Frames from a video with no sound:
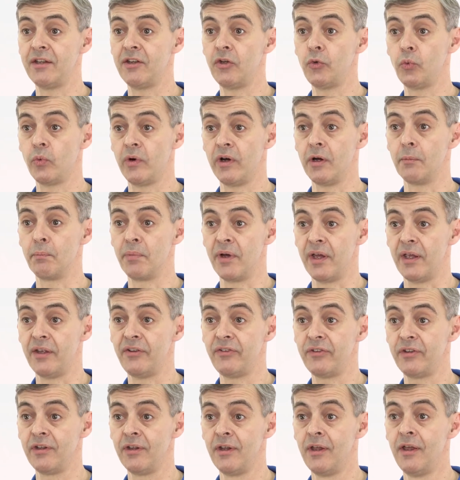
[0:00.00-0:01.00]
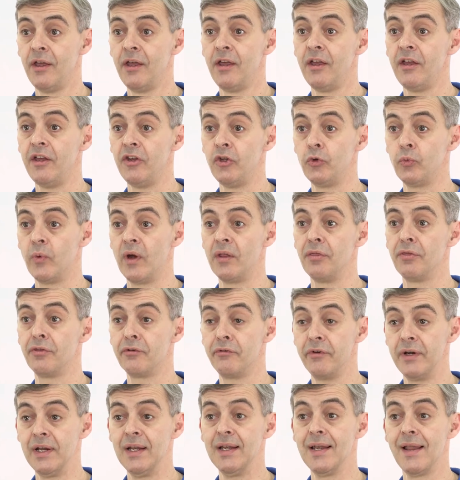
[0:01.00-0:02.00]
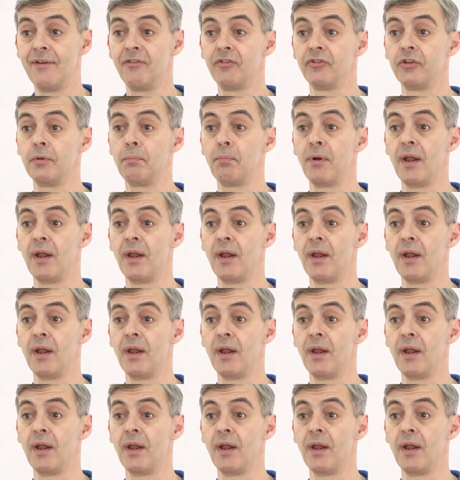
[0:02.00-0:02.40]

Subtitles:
this work best is when three levels of